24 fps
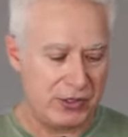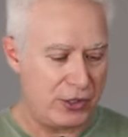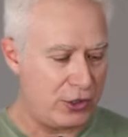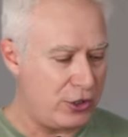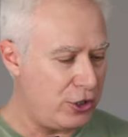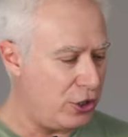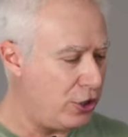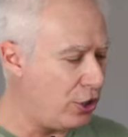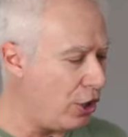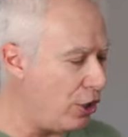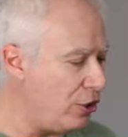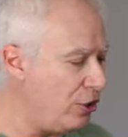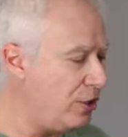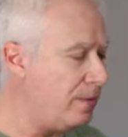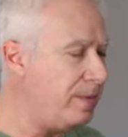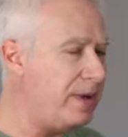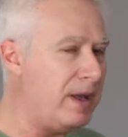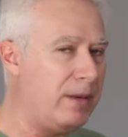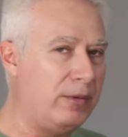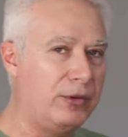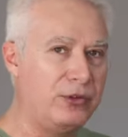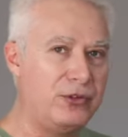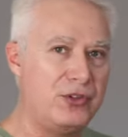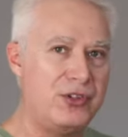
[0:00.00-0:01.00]
So you're going to
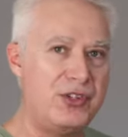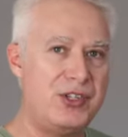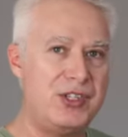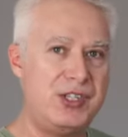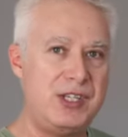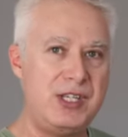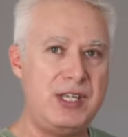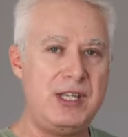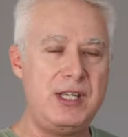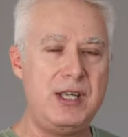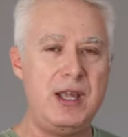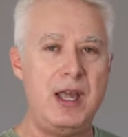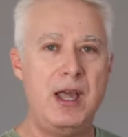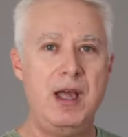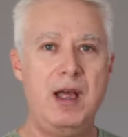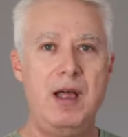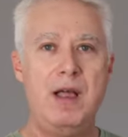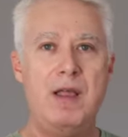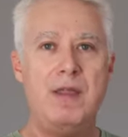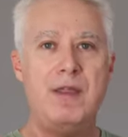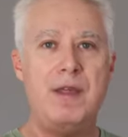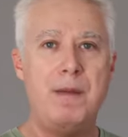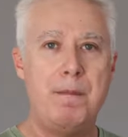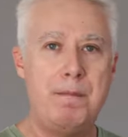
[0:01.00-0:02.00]
be able to see
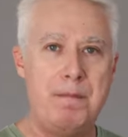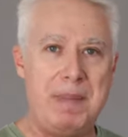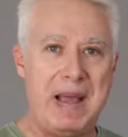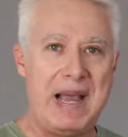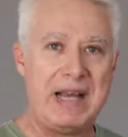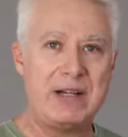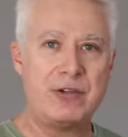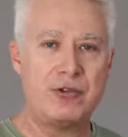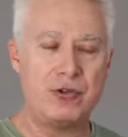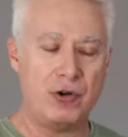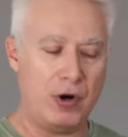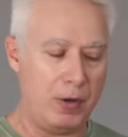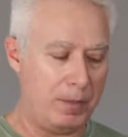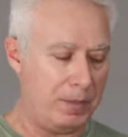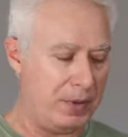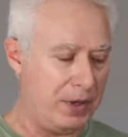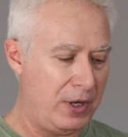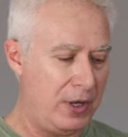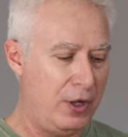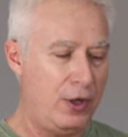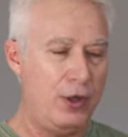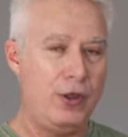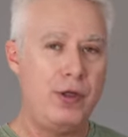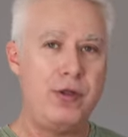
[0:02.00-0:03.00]
the backdrop
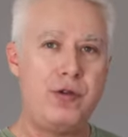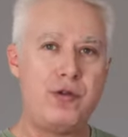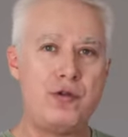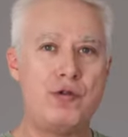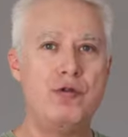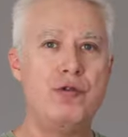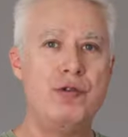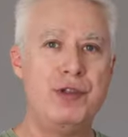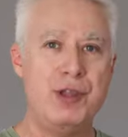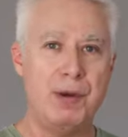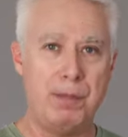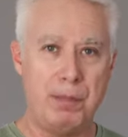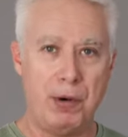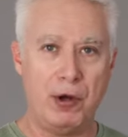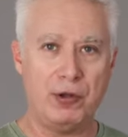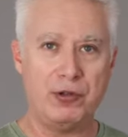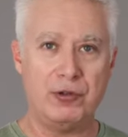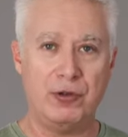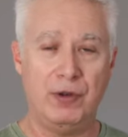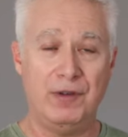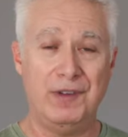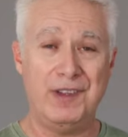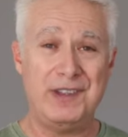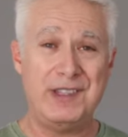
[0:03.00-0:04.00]
through the
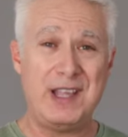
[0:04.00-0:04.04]
bottle.